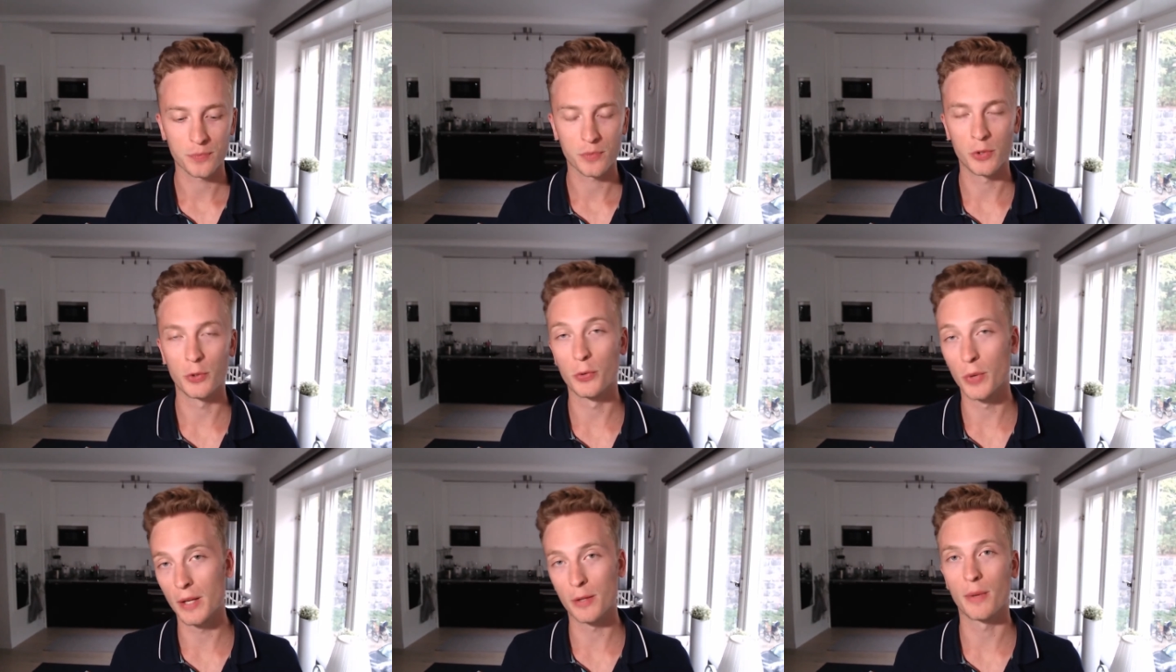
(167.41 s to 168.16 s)
to do
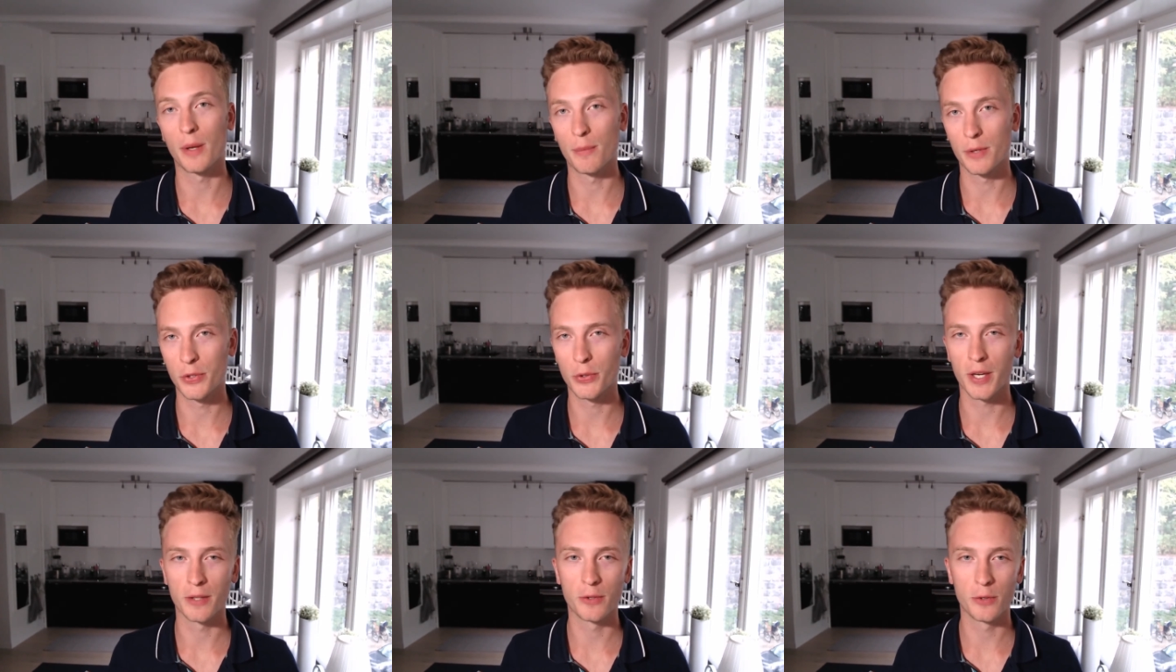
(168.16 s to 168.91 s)
random numbers you
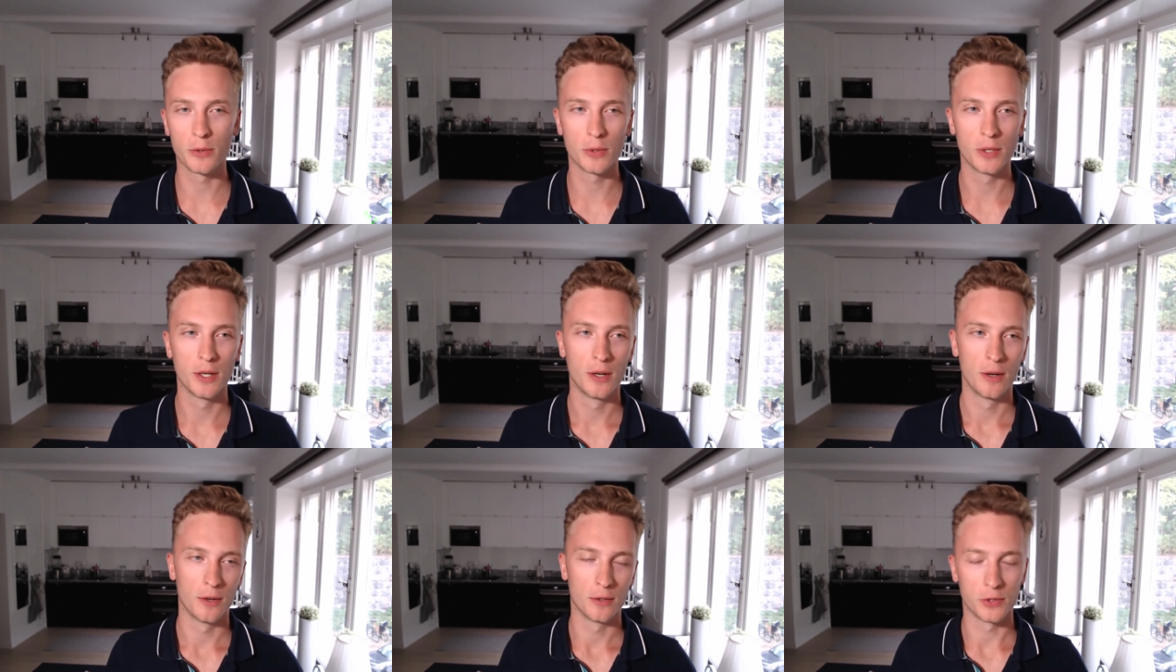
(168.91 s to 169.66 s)
can do
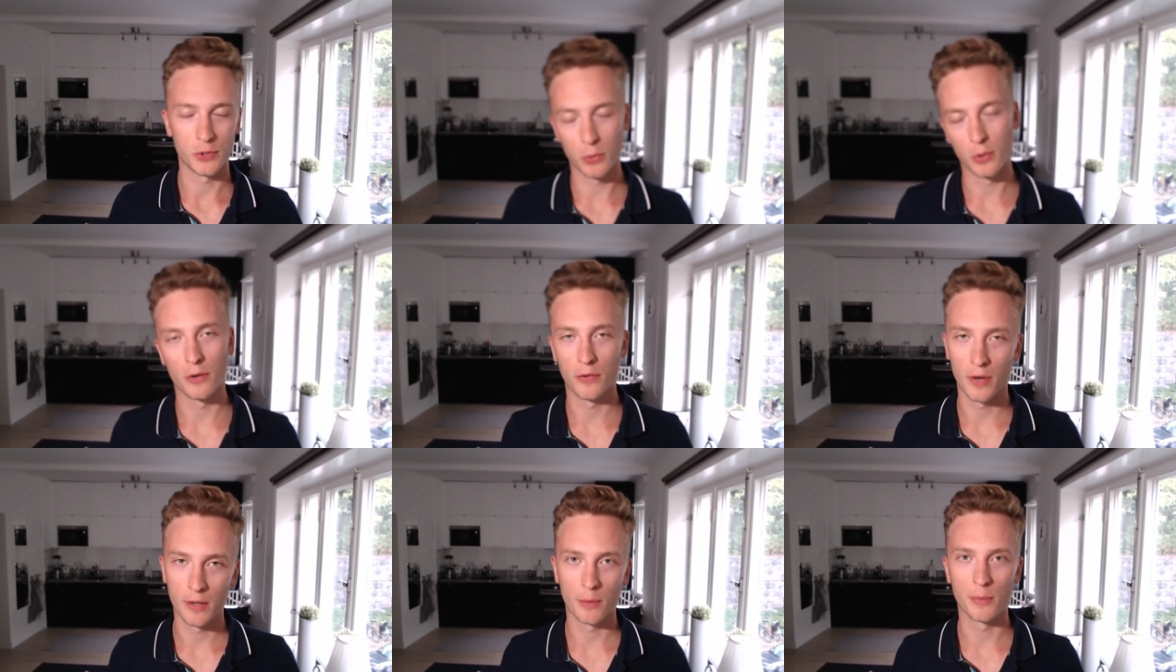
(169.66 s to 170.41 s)
sort of
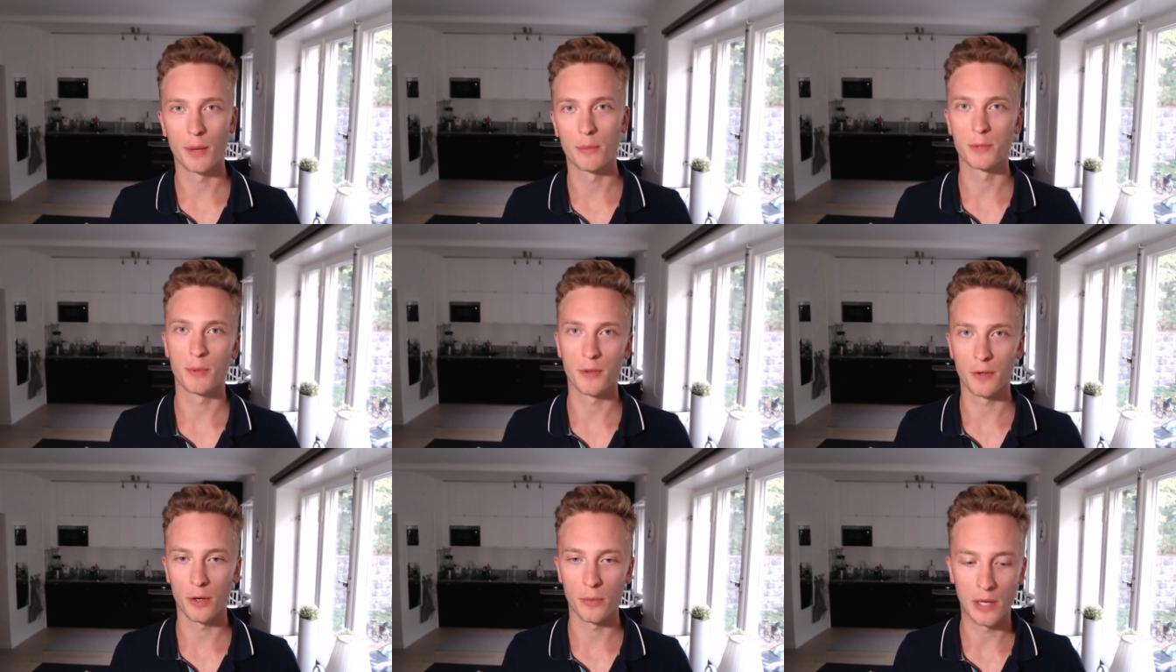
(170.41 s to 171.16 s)
random numbers but
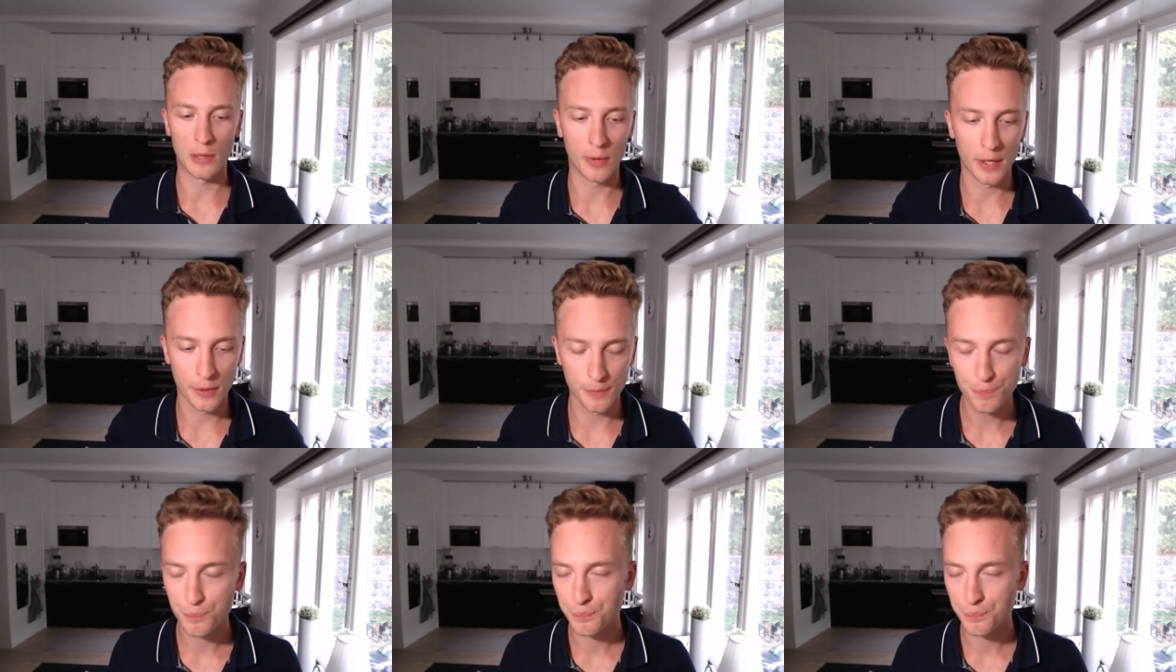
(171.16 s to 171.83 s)
they're not really random